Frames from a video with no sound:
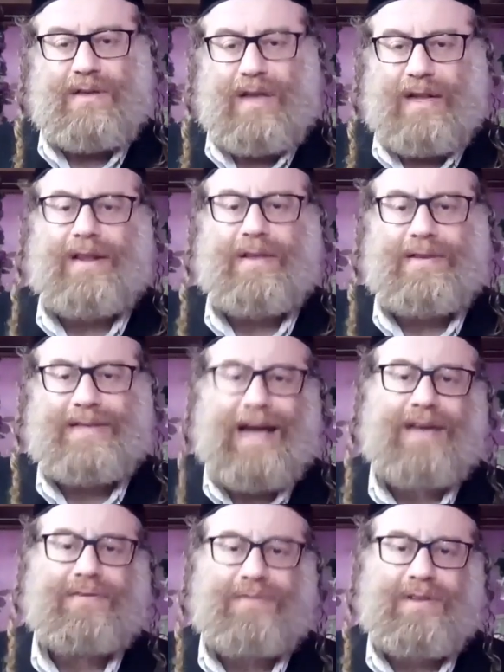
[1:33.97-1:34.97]
At least
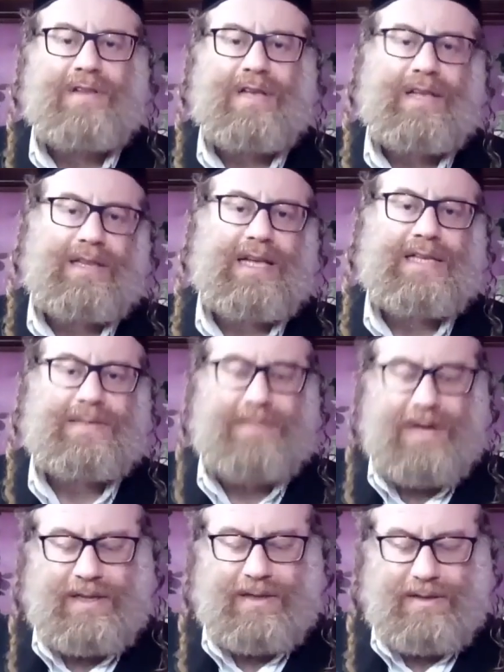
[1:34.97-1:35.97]
I feel not
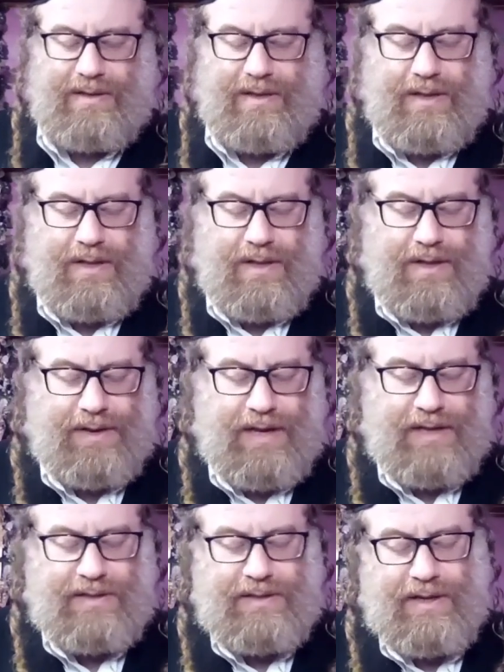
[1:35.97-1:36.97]
smart,
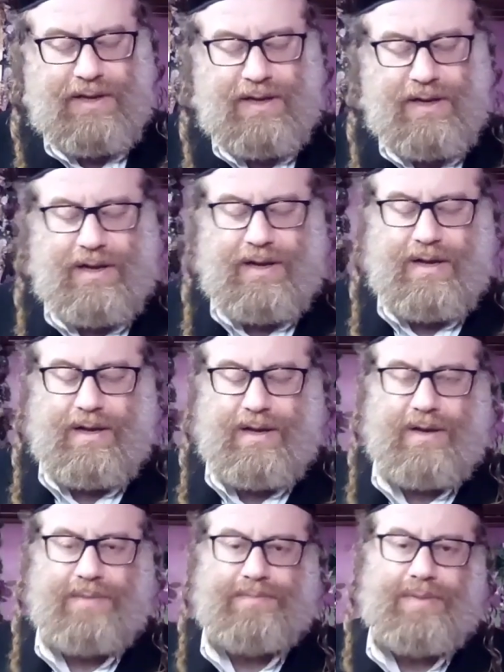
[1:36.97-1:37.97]
right?
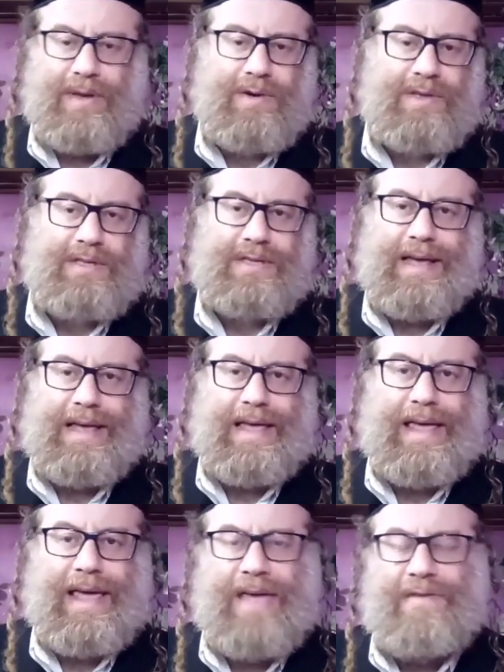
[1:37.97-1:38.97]
Uh, because
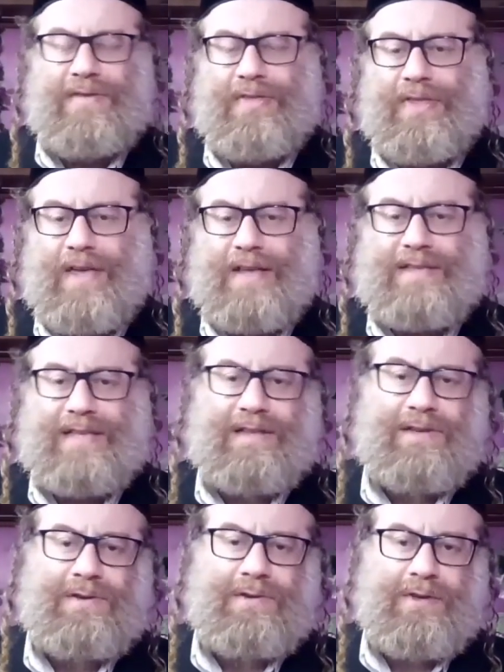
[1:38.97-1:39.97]
even things
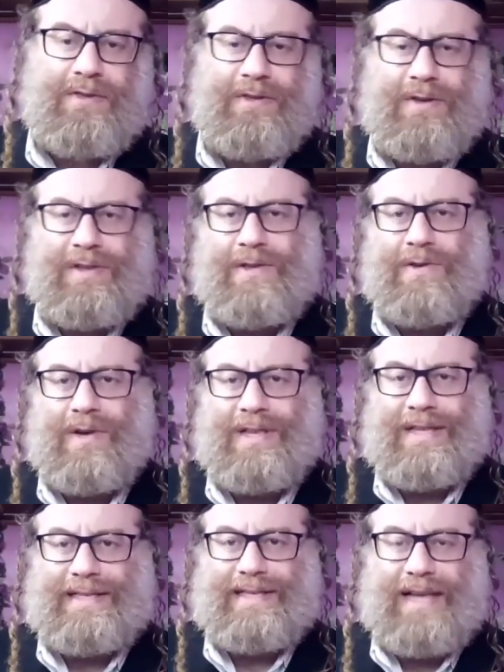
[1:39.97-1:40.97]
that you, you thought that you
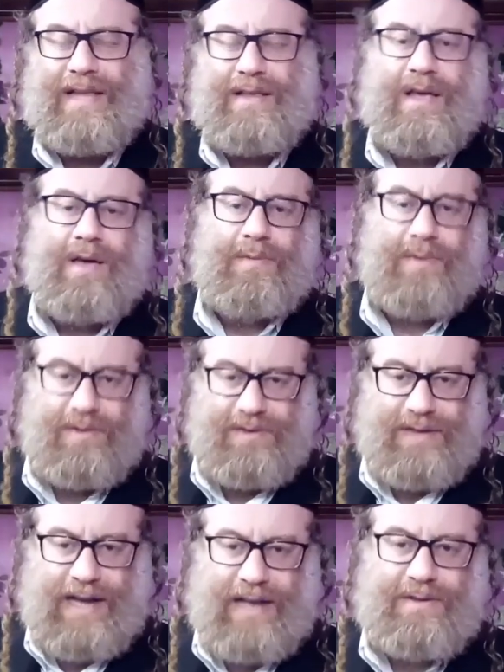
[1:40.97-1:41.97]
understand when you
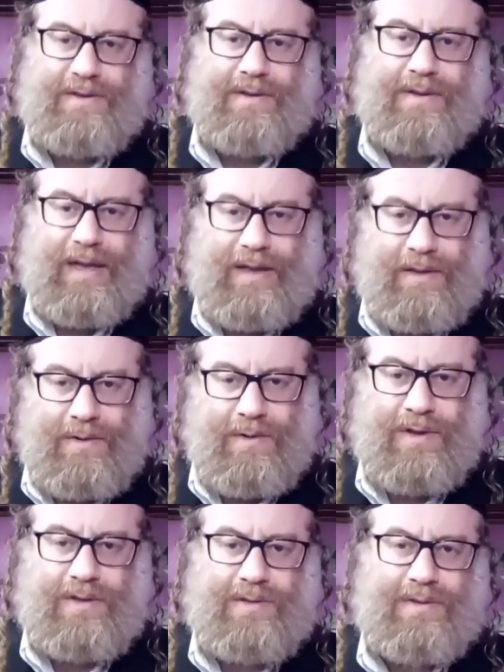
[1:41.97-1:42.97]
try to like you
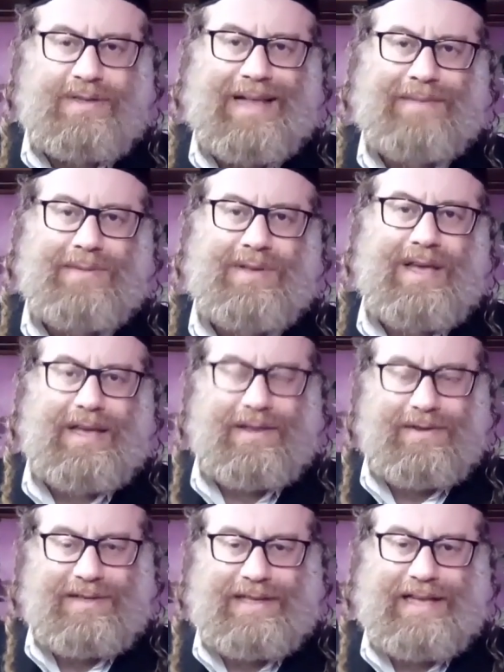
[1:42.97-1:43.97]
go into Talmud,
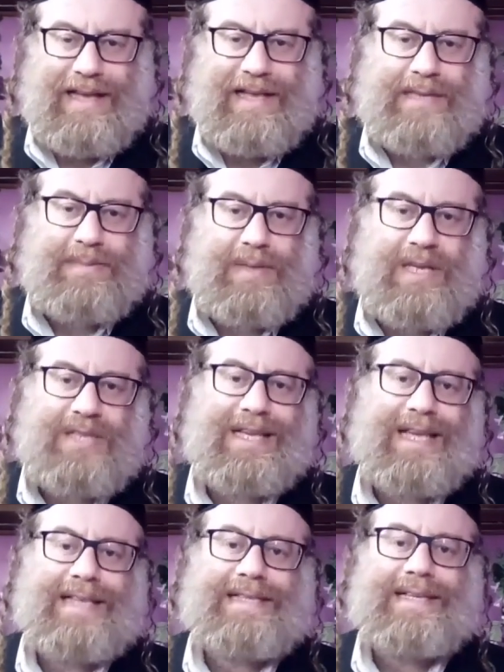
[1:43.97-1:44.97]
you see that
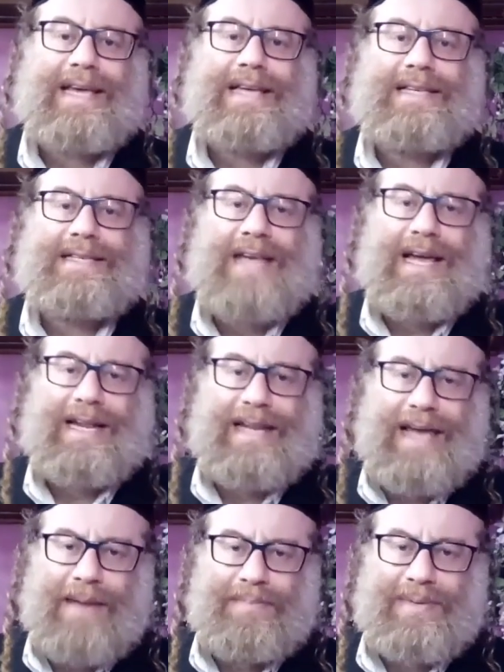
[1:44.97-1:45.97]
explanation. It's
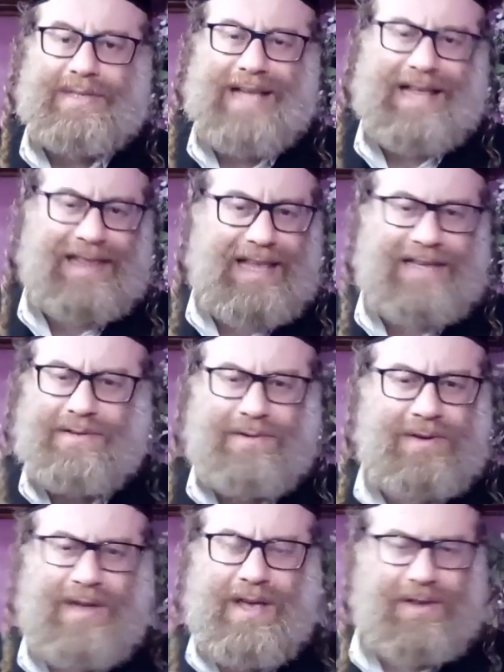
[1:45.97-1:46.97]
exactly opposite. Unless
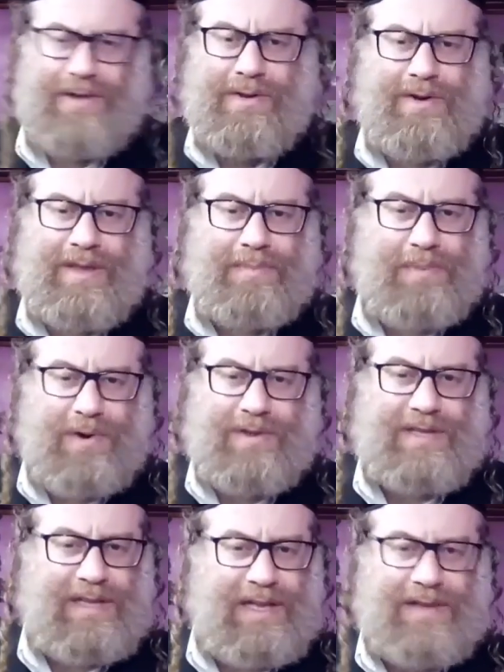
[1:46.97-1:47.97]
you you learn in
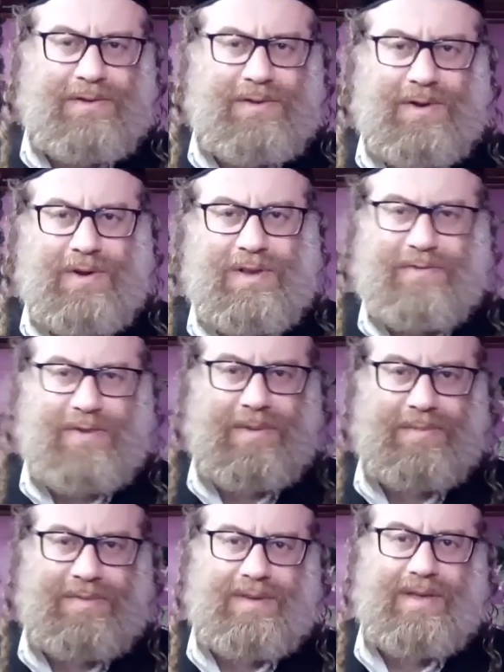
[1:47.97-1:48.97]
person and you know it
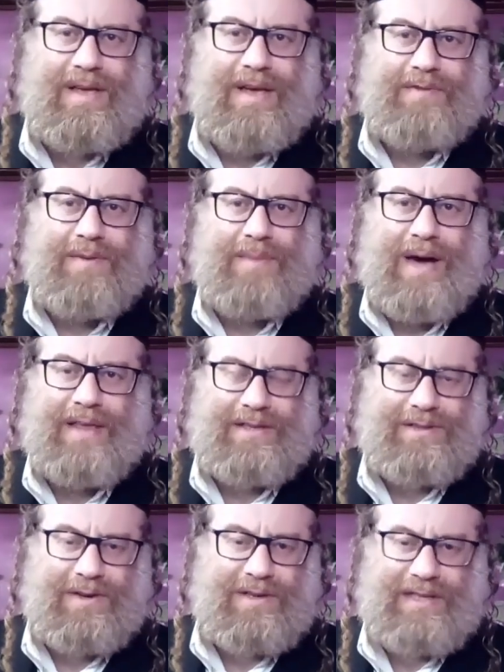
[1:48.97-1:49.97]
from from other
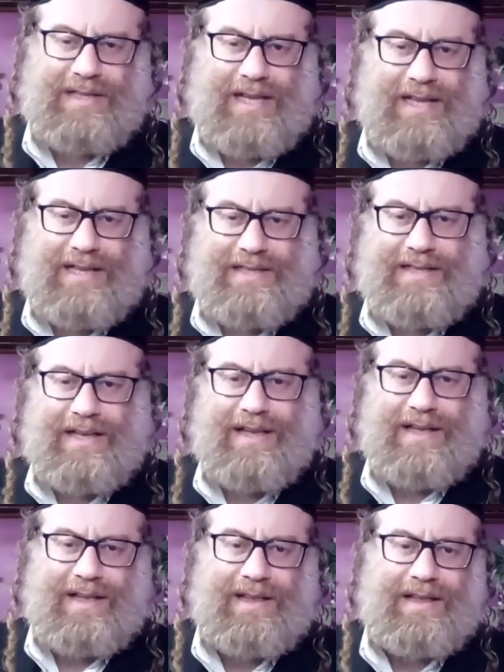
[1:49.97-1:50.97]
sources that it's
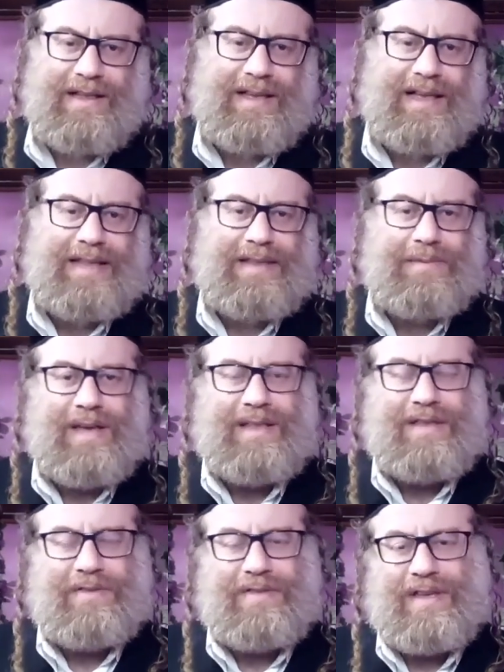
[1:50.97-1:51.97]
uh, like the way
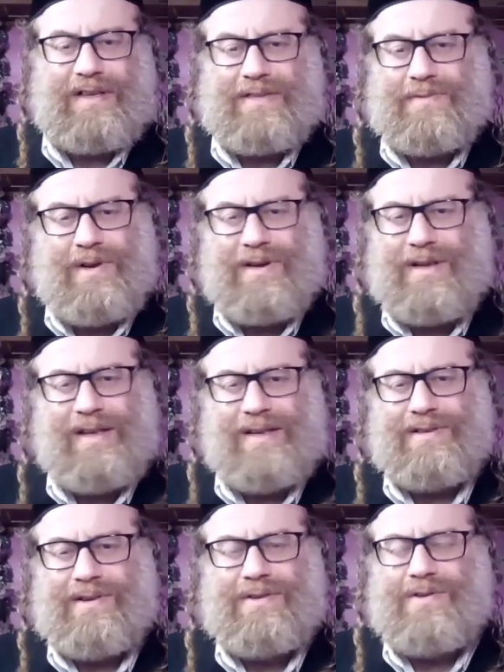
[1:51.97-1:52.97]
the things work,
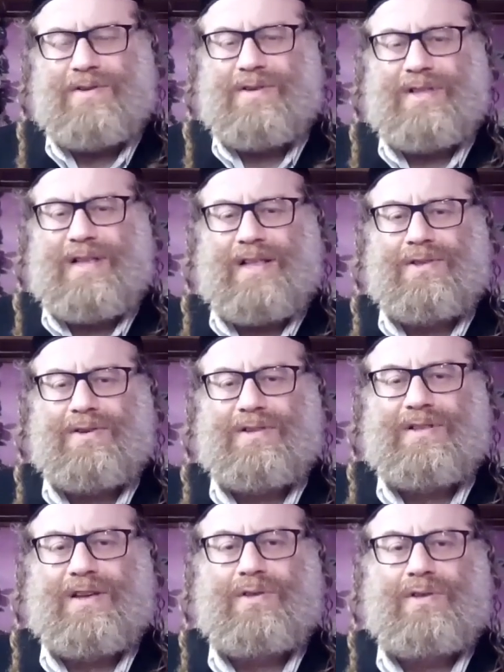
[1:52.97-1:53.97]
so you, you cannot
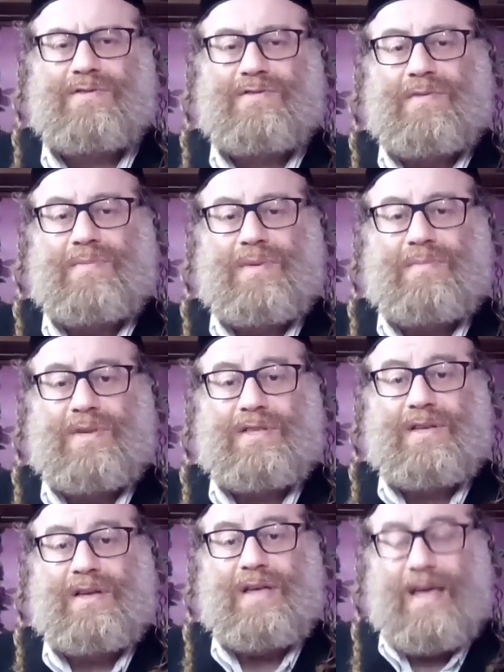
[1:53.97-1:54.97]
learn the laws from the
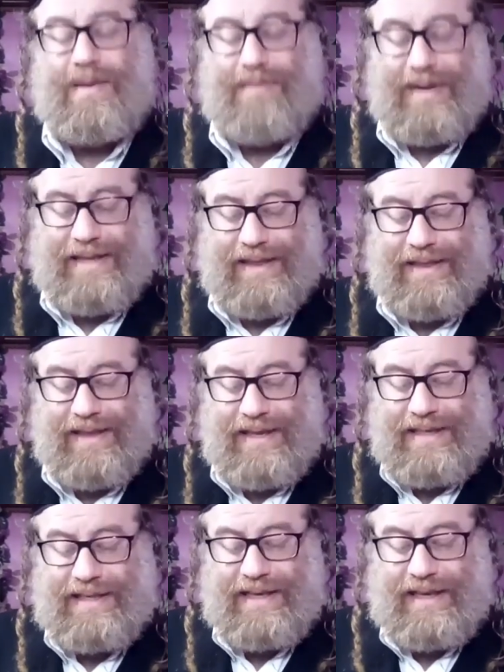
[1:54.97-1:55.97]
Mishnah. But in
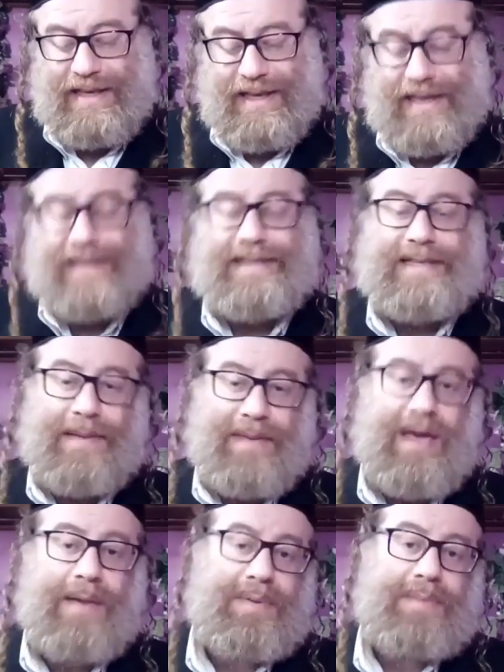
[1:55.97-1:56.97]
this in his time,
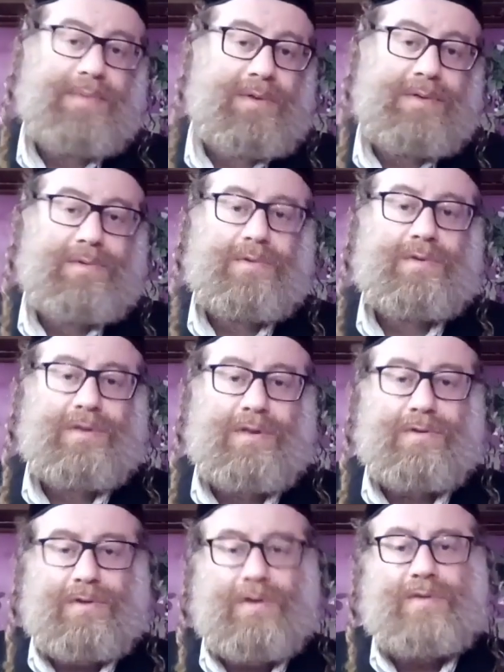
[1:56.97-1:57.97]
yeah, people
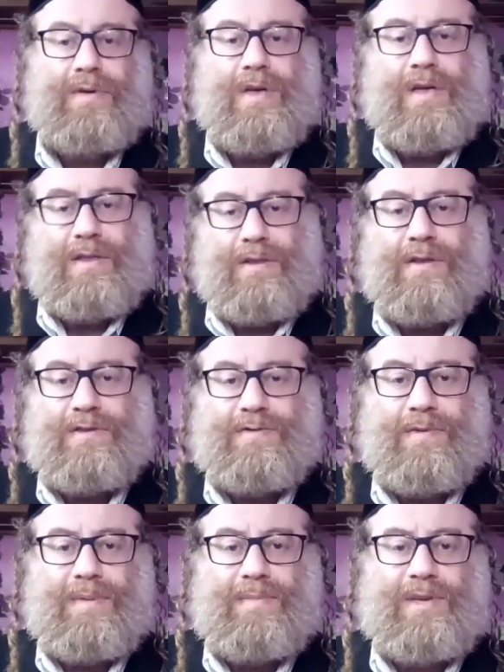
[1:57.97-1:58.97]
could could learn the laws
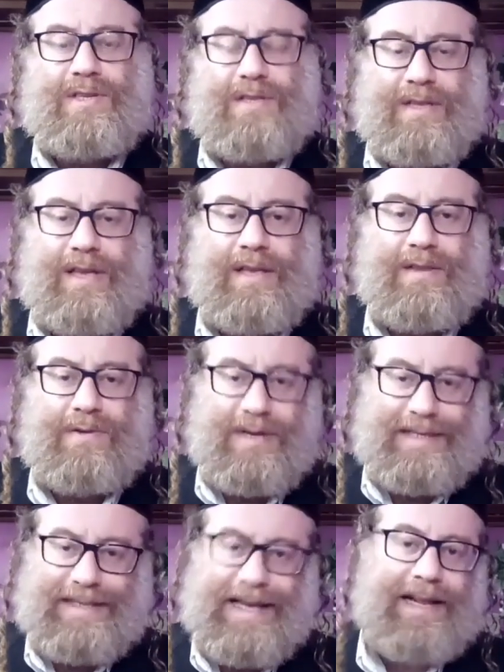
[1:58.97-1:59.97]
from the Mishnah. They knew
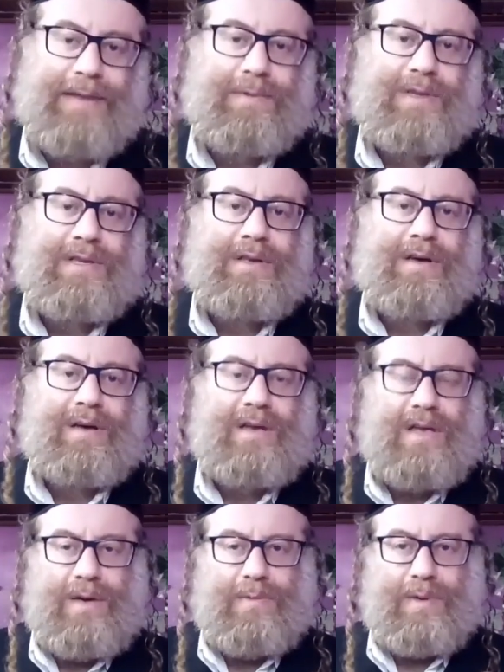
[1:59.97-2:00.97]
exactly what uh,
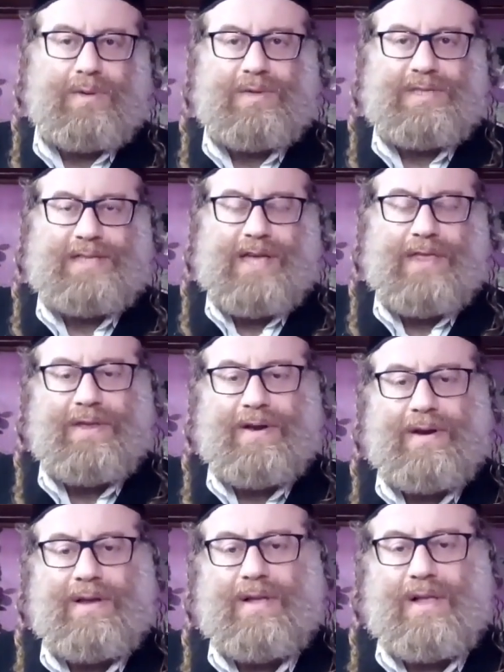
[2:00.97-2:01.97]
what was said
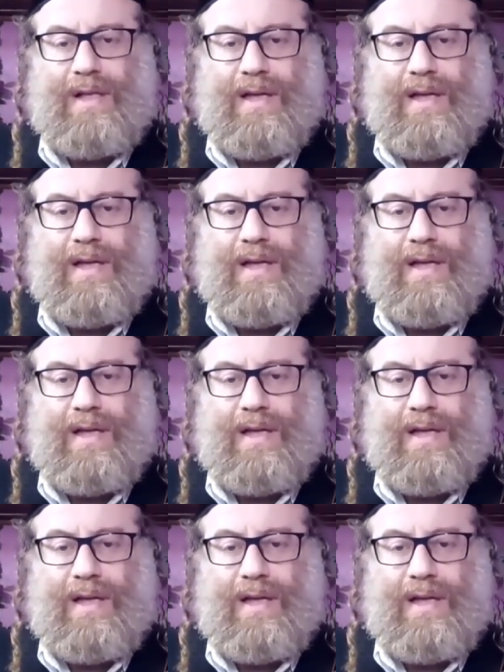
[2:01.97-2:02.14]
there.